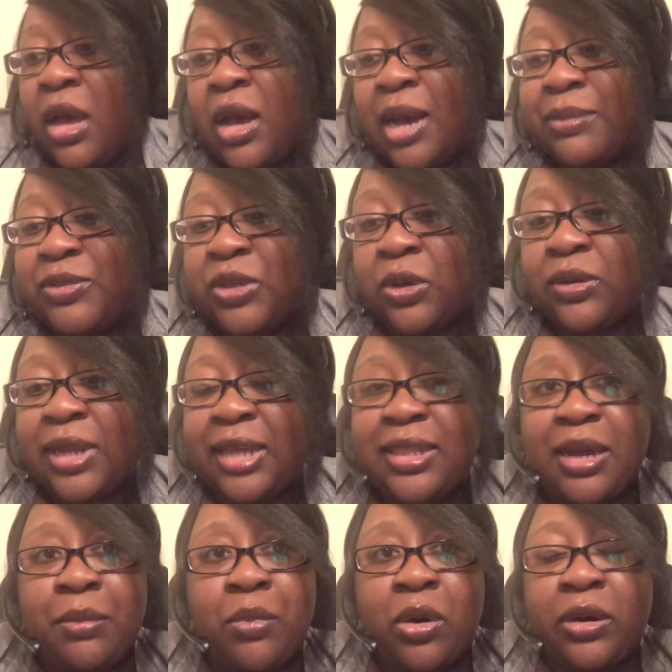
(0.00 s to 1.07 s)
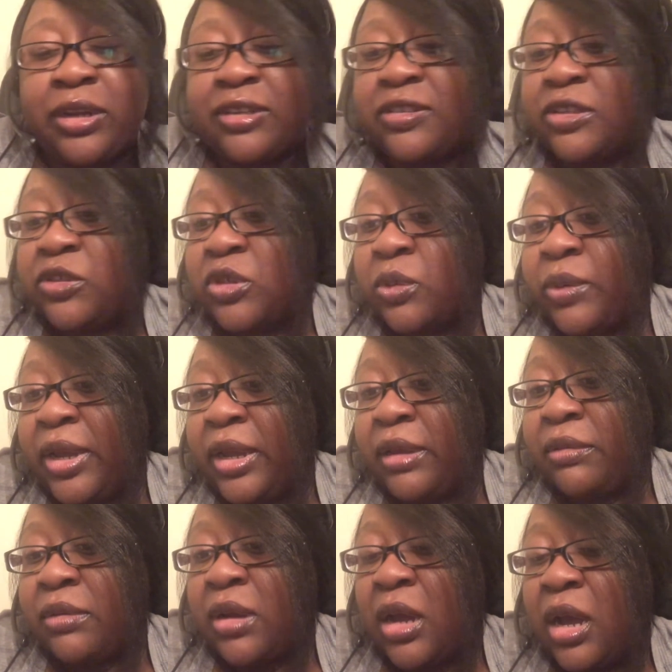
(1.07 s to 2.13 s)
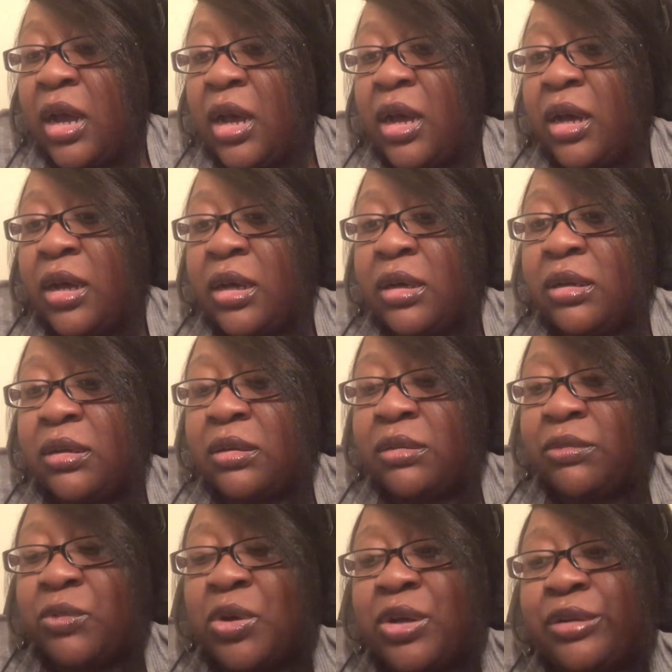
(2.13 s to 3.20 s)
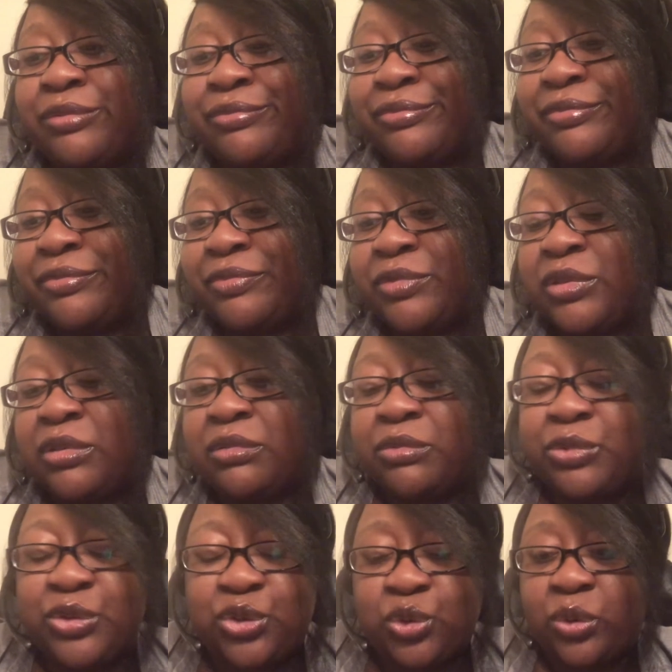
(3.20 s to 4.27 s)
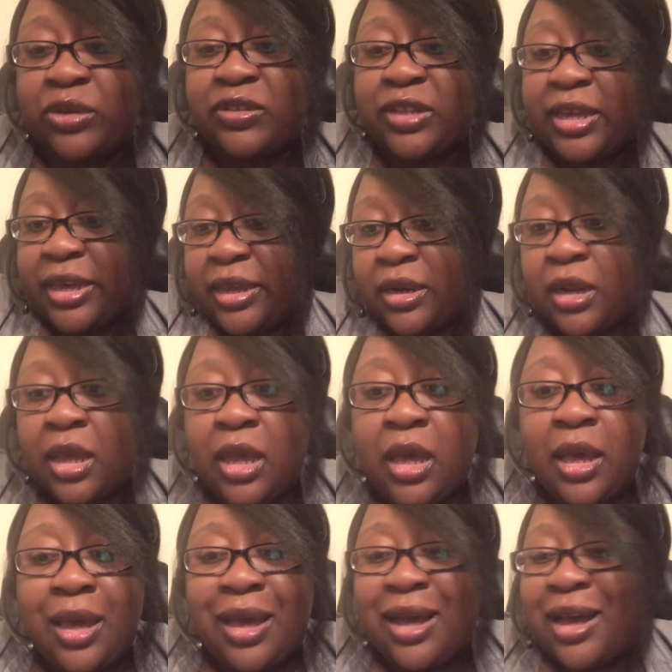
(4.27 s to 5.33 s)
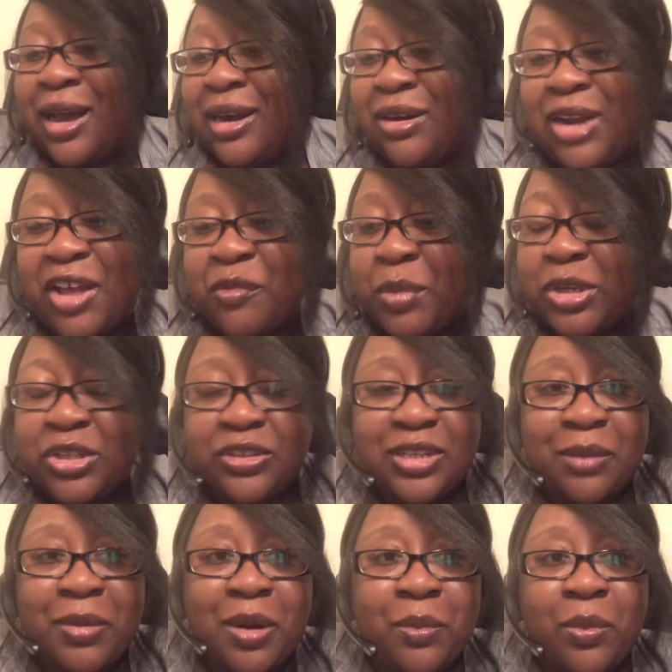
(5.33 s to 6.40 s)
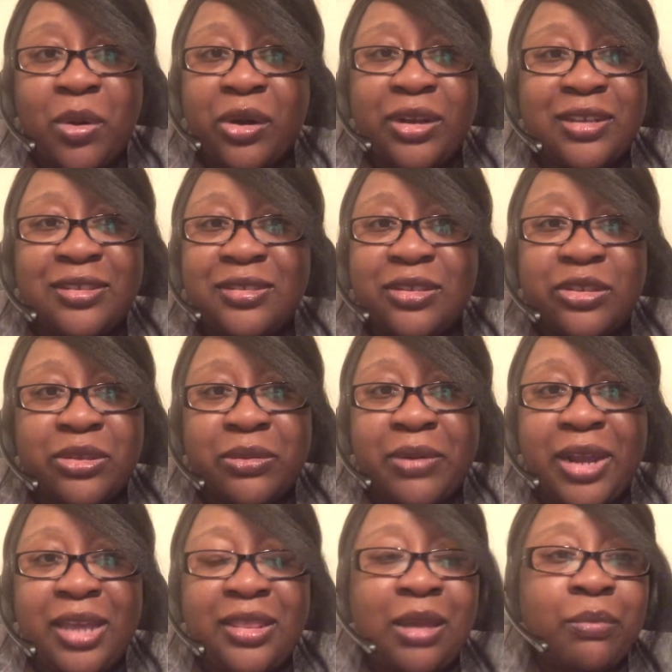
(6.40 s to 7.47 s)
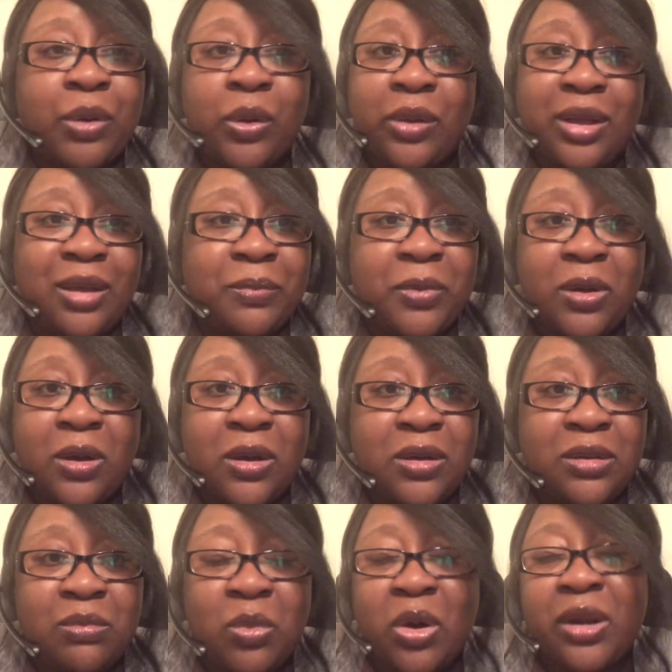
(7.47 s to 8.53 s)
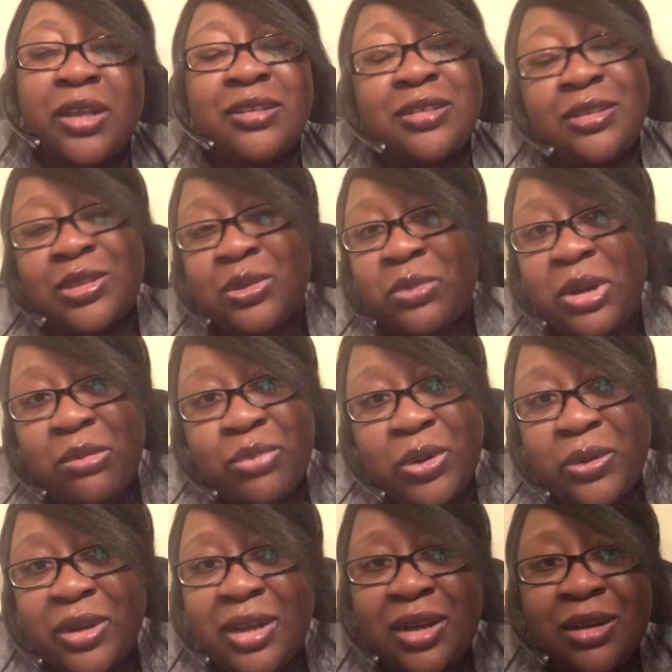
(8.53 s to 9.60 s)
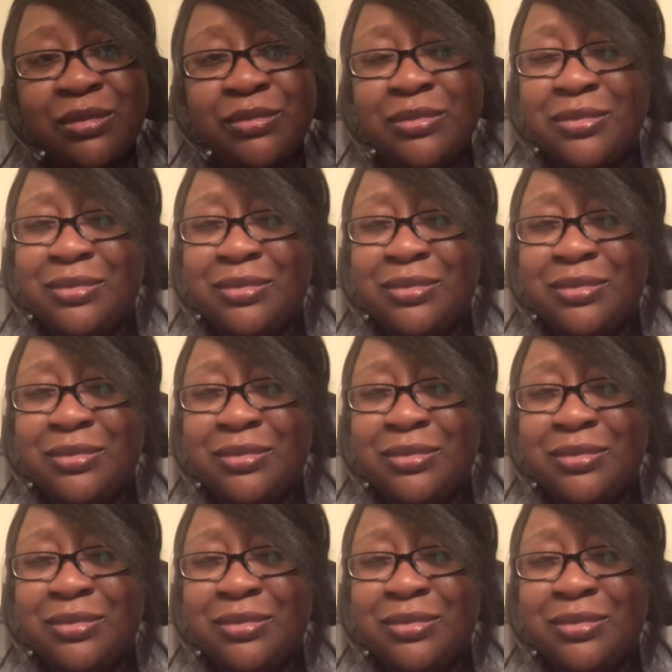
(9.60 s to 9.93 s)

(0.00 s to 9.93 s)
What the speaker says: I'm so glad that Mark and Censor Ray, was towards the end. I don't have much to say about Mark and Censor Ray. They broke up, y'all. Mark and Censor Ray broke up.